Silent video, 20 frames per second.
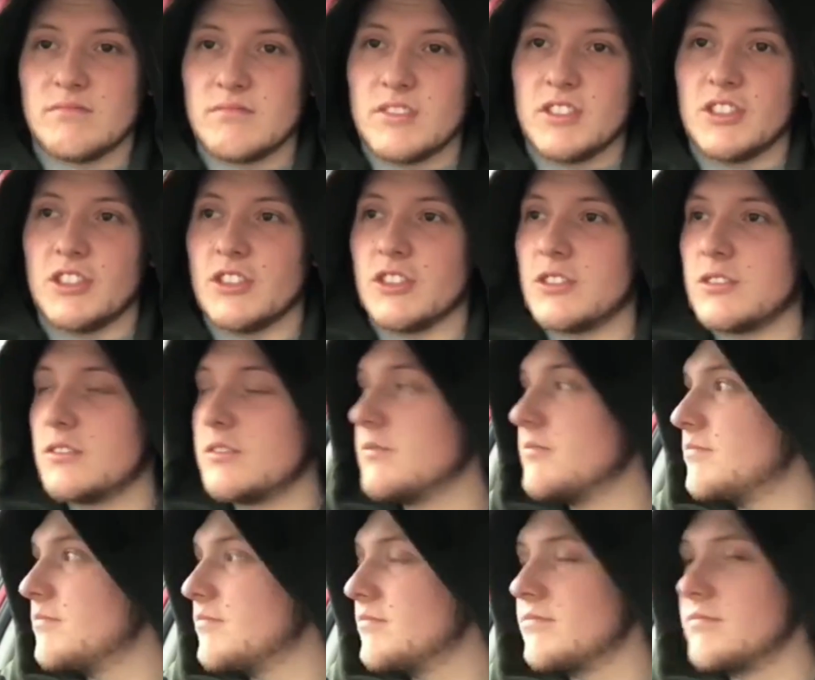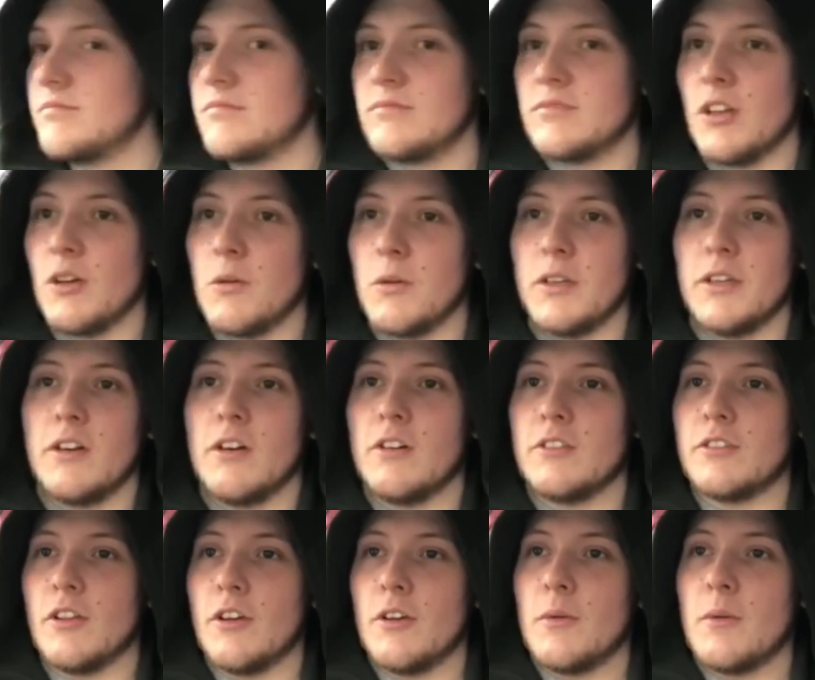to just do what you got
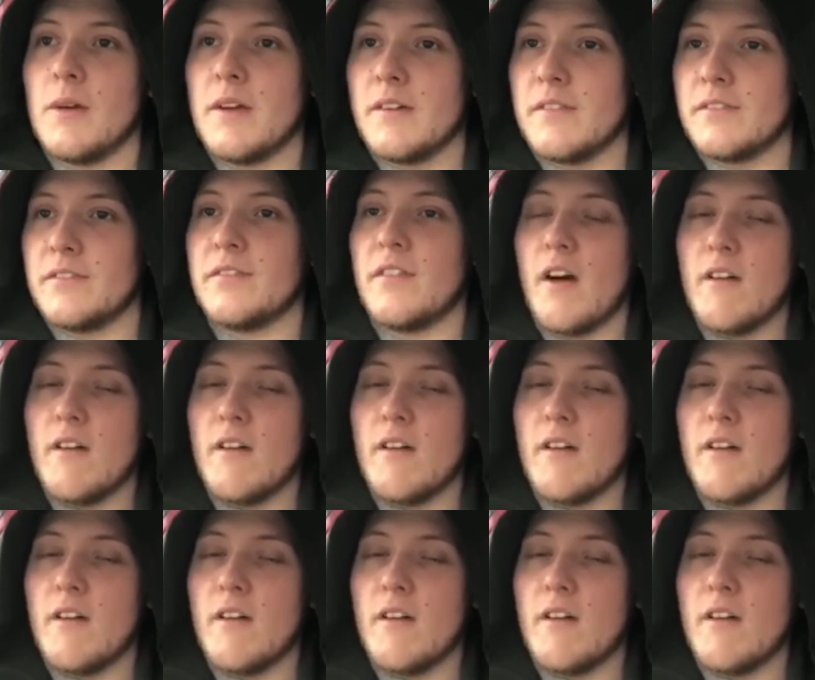to do with.